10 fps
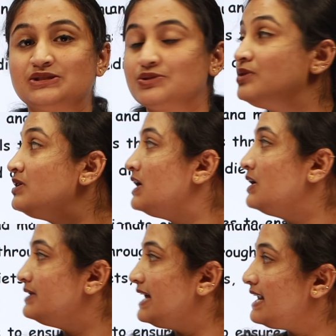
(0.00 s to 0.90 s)
So
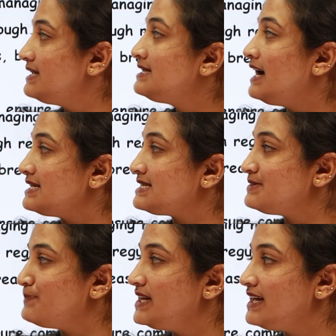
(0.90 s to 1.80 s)
there is
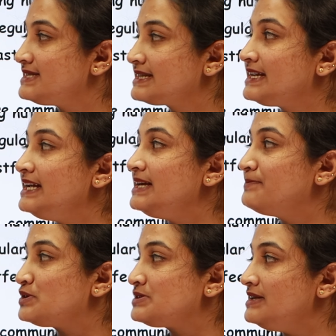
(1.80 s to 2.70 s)
assessment and screening
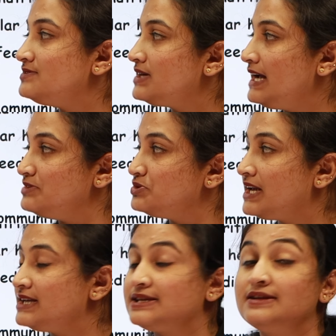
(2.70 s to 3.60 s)
procedure,
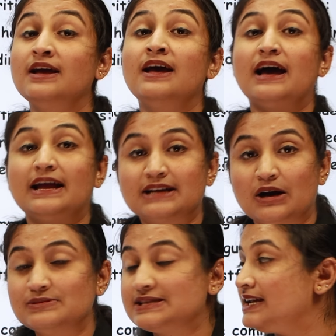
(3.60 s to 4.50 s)
education and
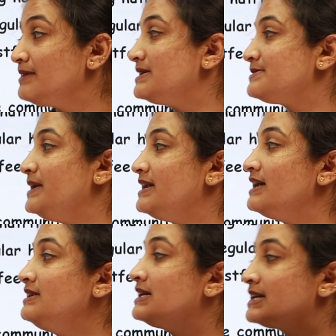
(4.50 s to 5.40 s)
counseling must be
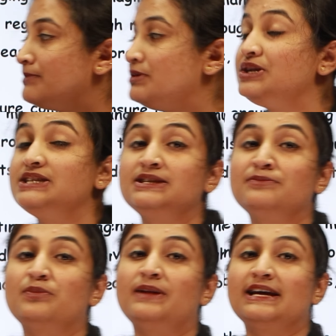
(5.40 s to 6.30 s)
done, community
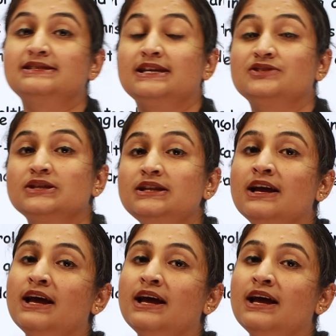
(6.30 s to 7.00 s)
mobilization,